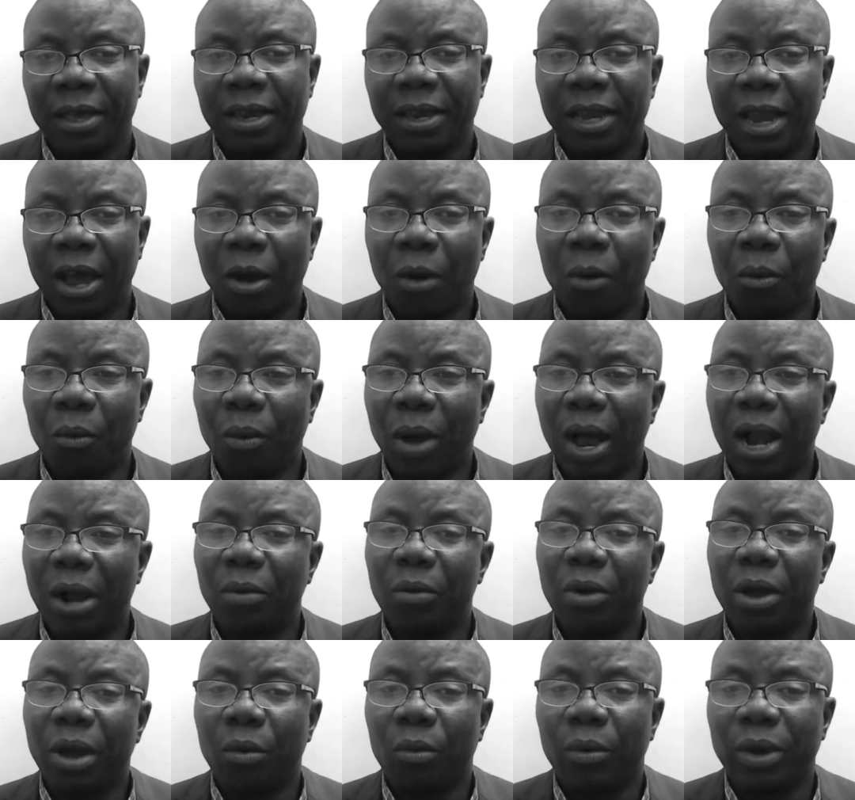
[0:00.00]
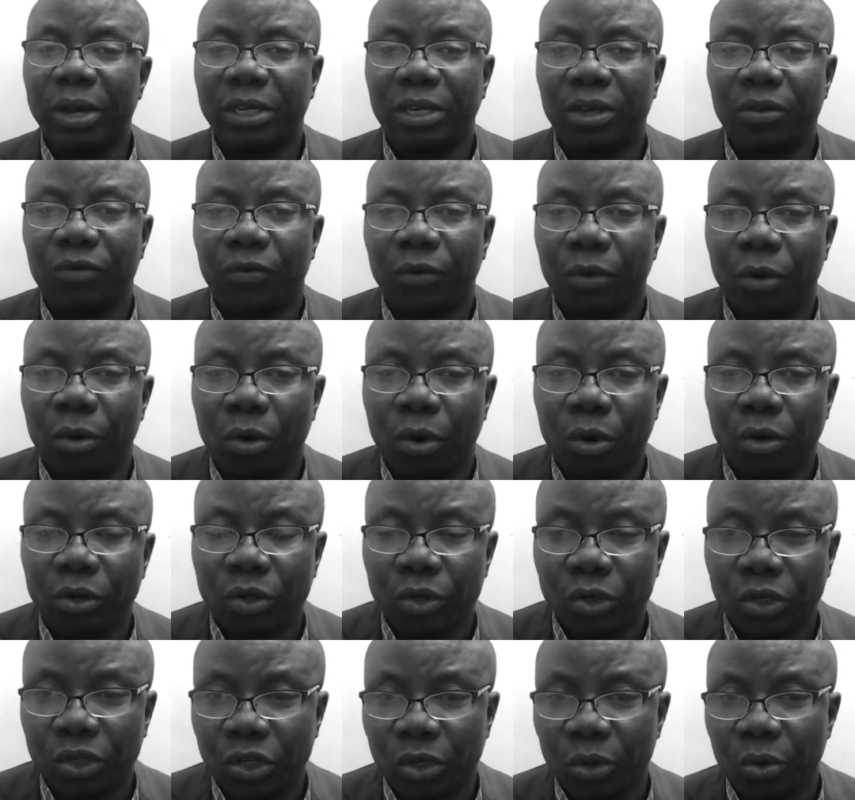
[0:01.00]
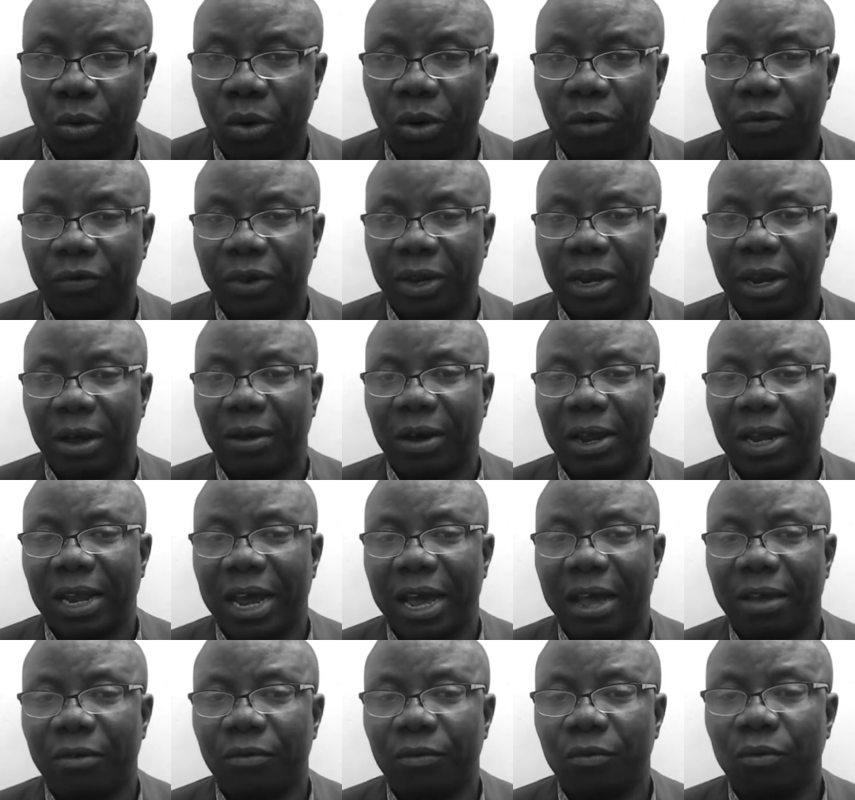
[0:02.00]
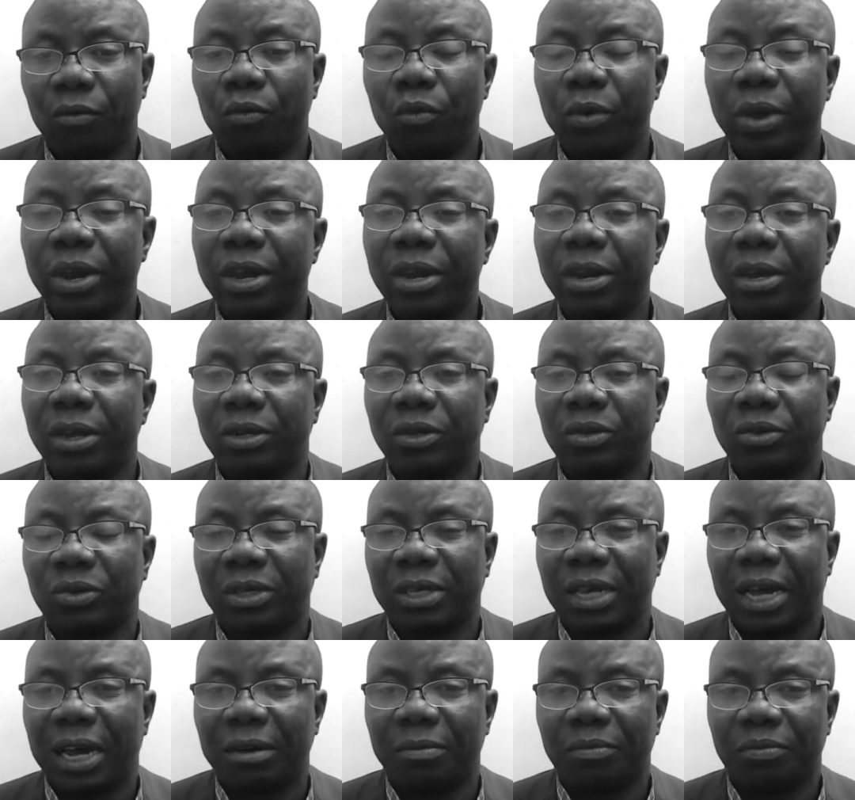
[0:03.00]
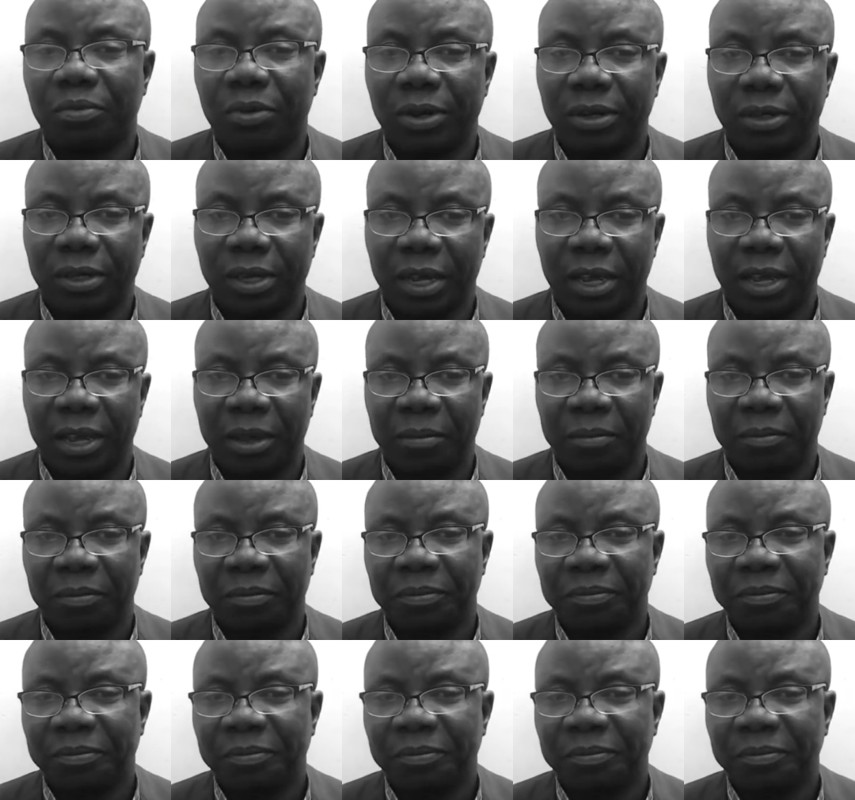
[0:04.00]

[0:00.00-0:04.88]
Now, while we are waiting for God to show off in our life, we need to start praising Him.